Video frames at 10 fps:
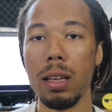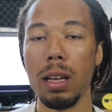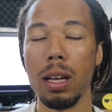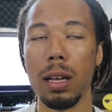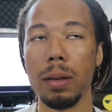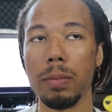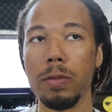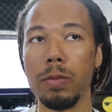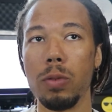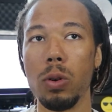
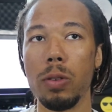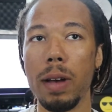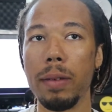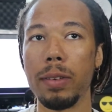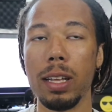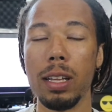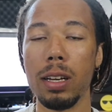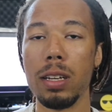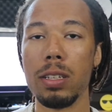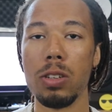4 to 5
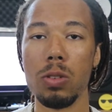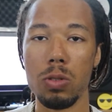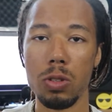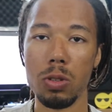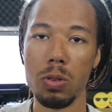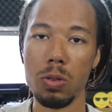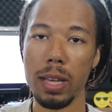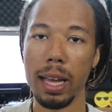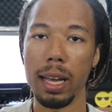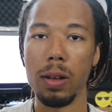kilohertz, you
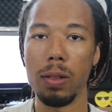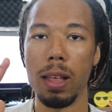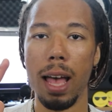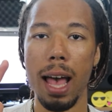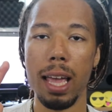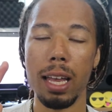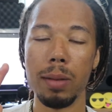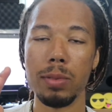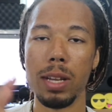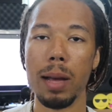take out the high end
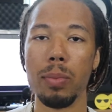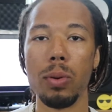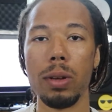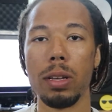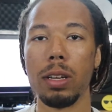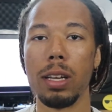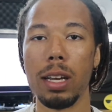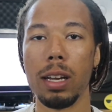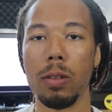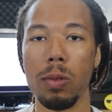up to that point, you're
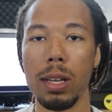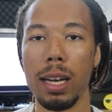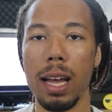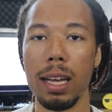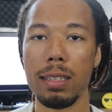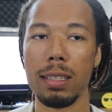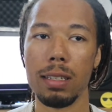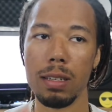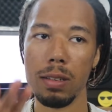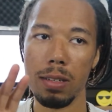getting a really nice
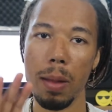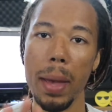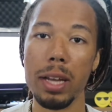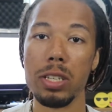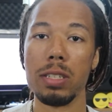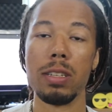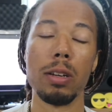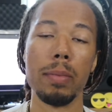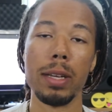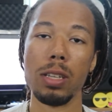dimension to
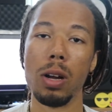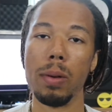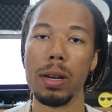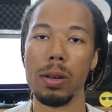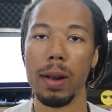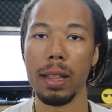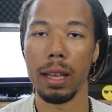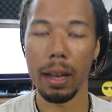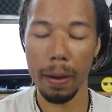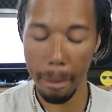your mix already right
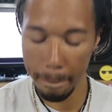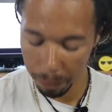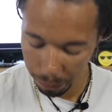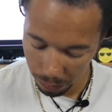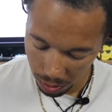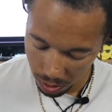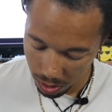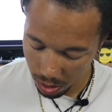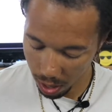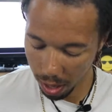there.
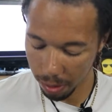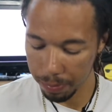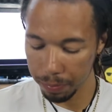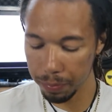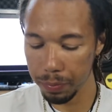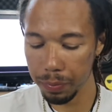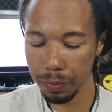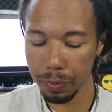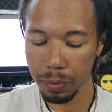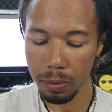All right.
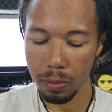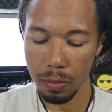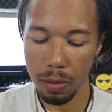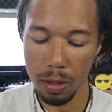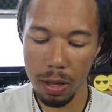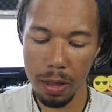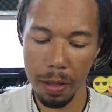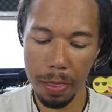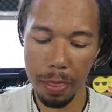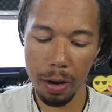The
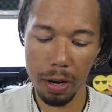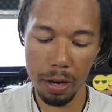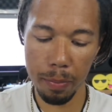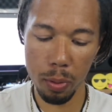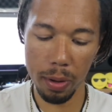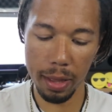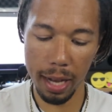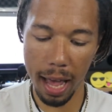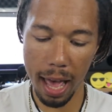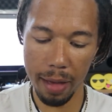third point
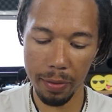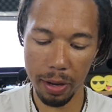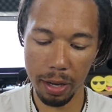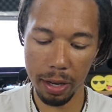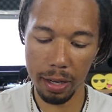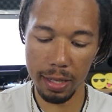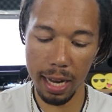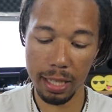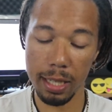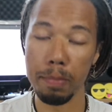that I have on here is
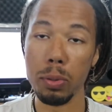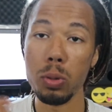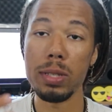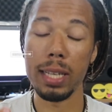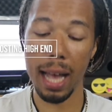actually boosting